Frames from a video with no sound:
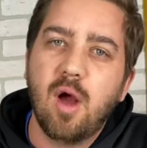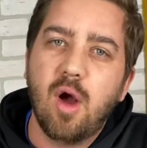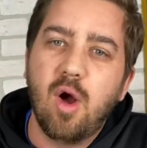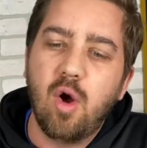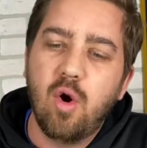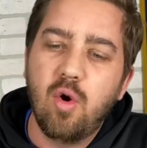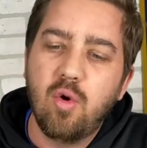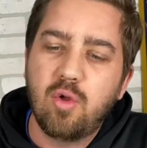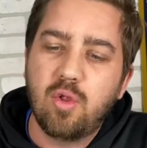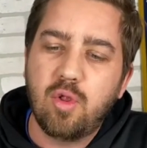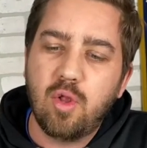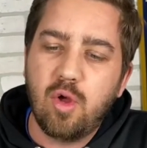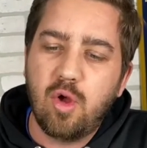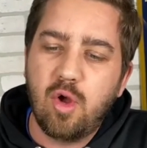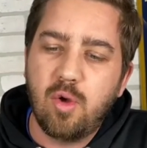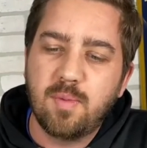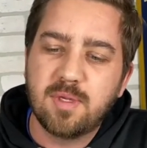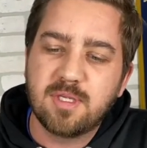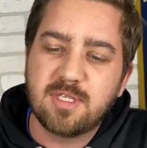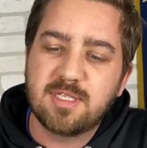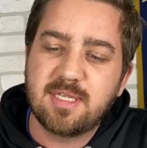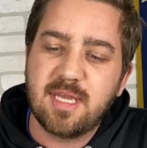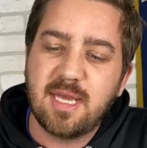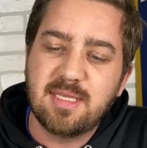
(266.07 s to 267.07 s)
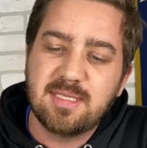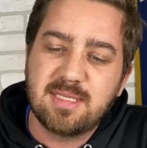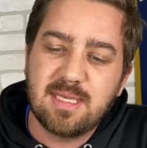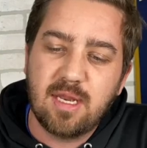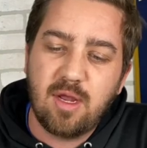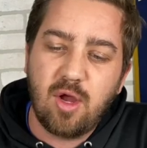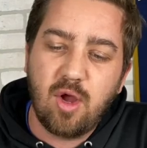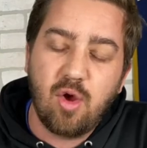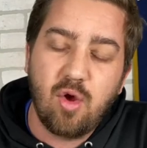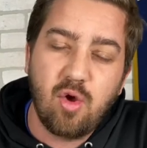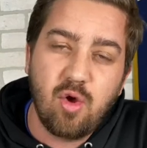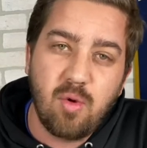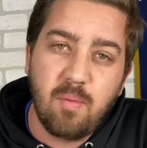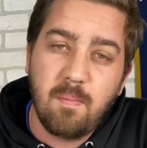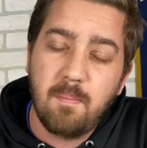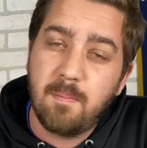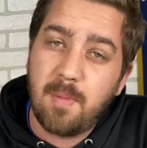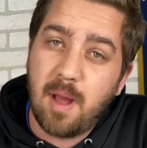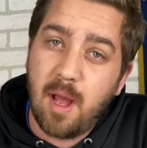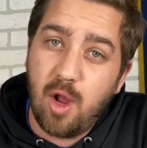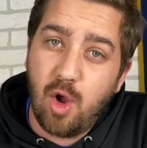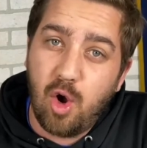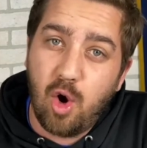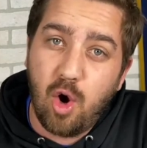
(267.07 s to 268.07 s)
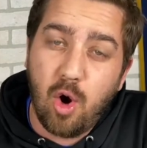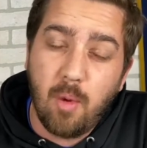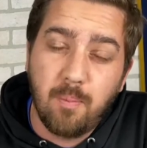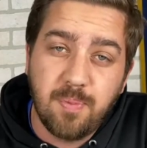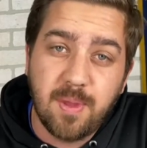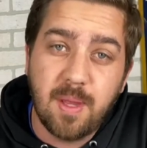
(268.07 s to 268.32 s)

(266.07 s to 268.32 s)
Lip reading: Oklahoma State's at home. I hope